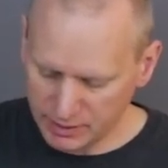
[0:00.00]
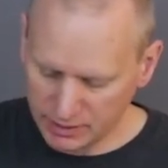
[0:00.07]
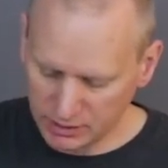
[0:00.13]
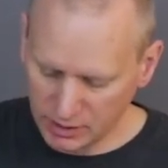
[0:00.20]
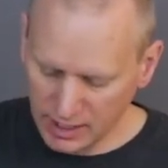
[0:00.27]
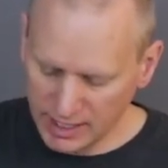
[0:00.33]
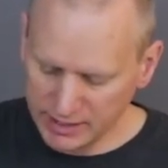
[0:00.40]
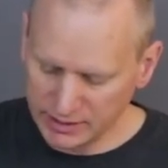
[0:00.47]

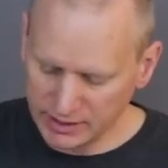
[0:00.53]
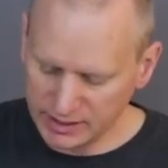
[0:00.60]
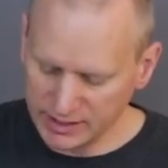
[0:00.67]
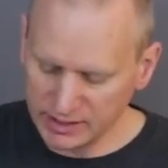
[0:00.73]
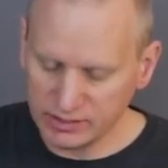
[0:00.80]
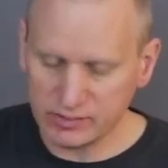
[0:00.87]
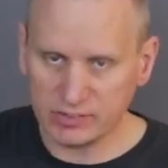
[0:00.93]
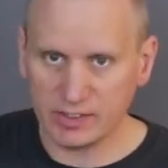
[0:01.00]
and line
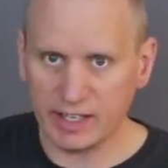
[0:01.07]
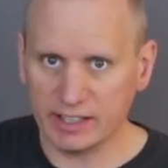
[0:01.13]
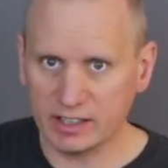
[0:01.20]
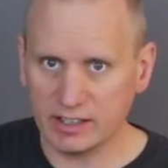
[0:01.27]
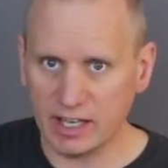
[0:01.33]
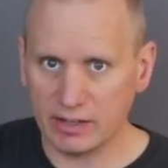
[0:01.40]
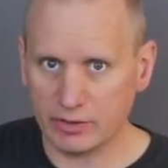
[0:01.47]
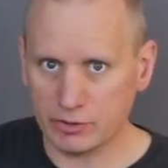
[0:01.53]
the inside
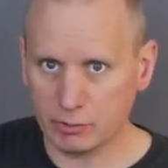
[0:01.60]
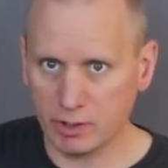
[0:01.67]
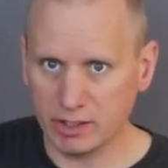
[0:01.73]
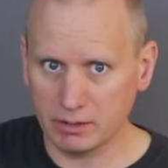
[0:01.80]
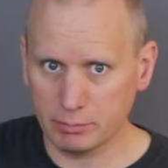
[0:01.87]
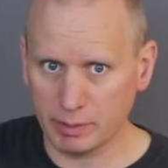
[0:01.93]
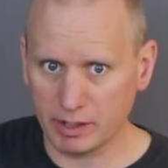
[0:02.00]
of that threaded